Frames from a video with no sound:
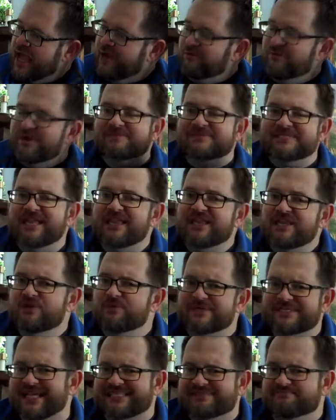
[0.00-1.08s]
And what I'm telling
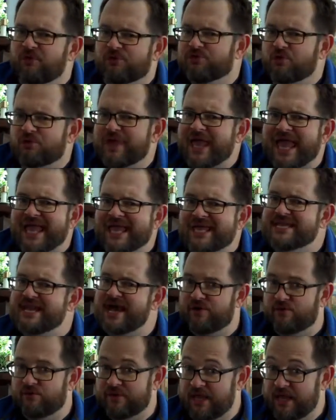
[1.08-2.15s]
you is that's both okay and
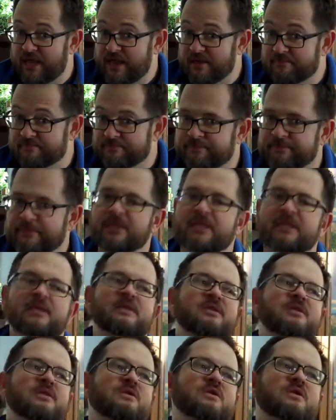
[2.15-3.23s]
not okay.
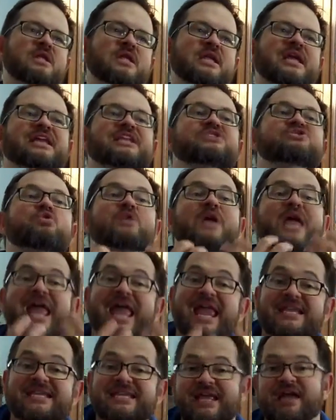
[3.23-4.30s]
It is
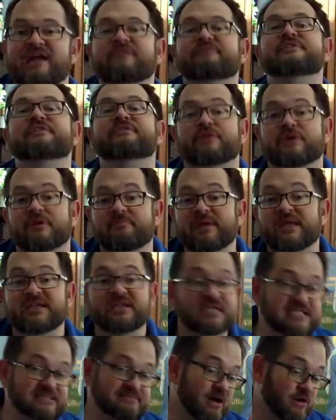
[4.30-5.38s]
okay to have different
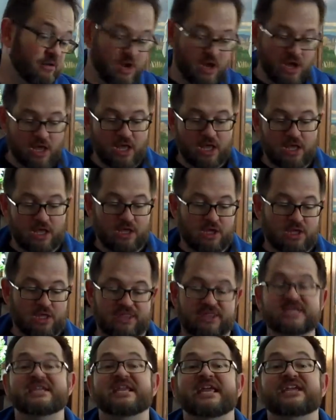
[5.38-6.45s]
opinions about
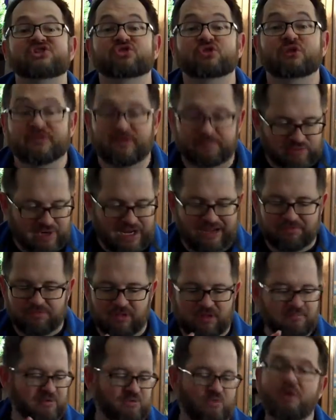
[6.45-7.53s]
the nature of the
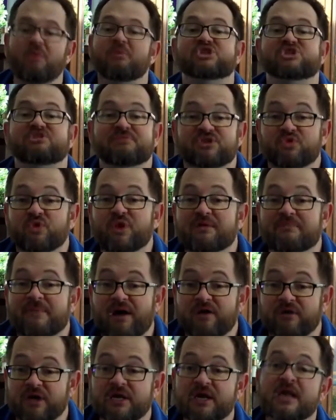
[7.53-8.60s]
problem and what we should be doing
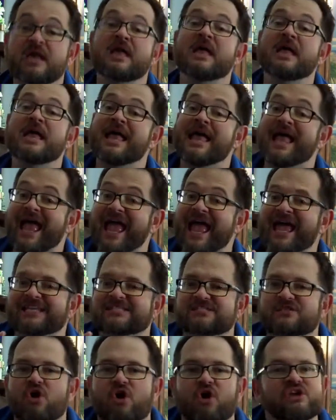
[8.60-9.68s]
about it,
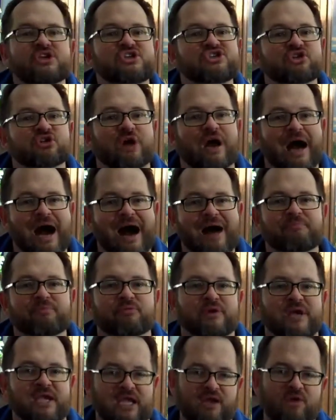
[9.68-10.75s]
as long as you're
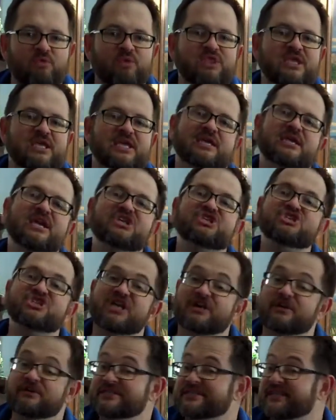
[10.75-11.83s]
operating within a
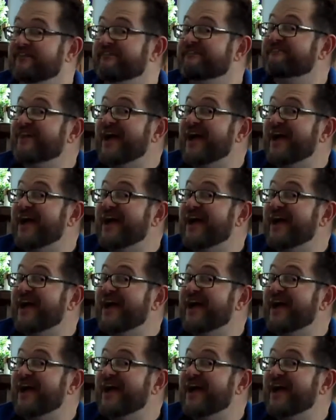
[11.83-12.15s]
shared set of